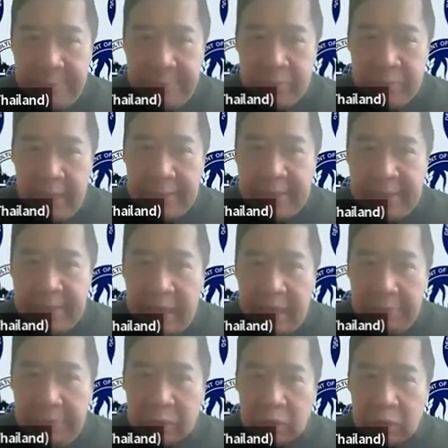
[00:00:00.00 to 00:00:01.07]
and he's
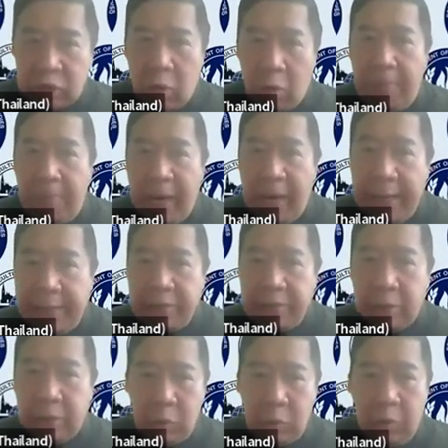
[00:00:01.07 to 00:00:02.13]
able to combine the
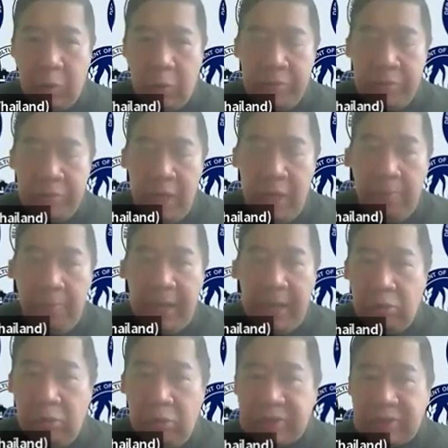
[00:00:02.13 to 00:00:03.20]
two by
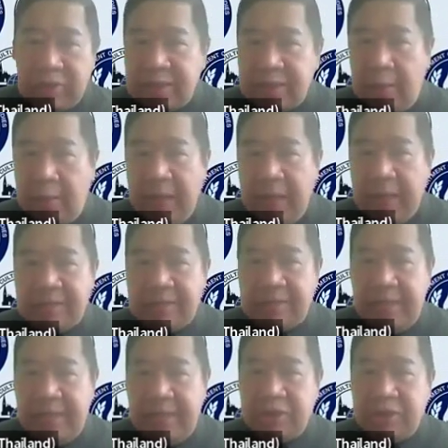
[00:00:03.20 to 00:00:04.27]
using some
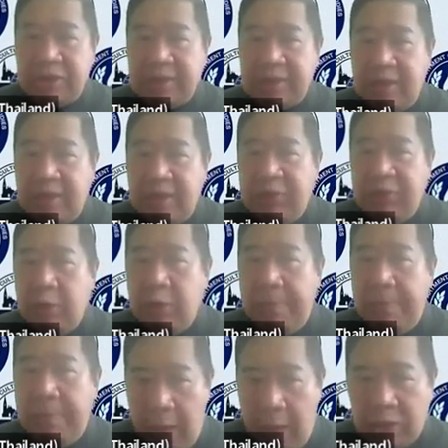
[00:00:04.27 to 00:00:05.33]
existentialist and
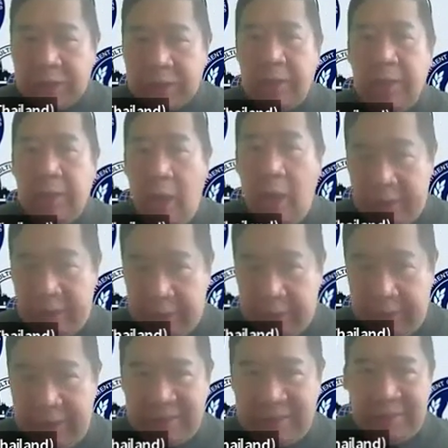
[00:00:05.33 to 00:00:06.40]
phenomenological
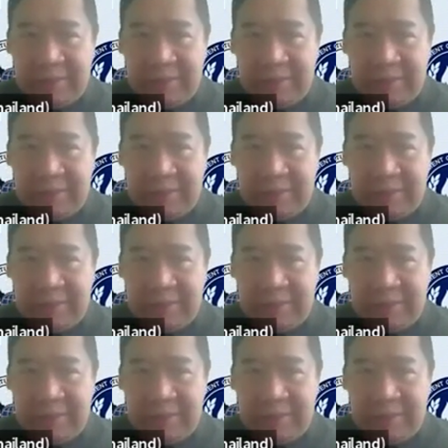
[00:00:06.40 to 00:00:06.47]
authors,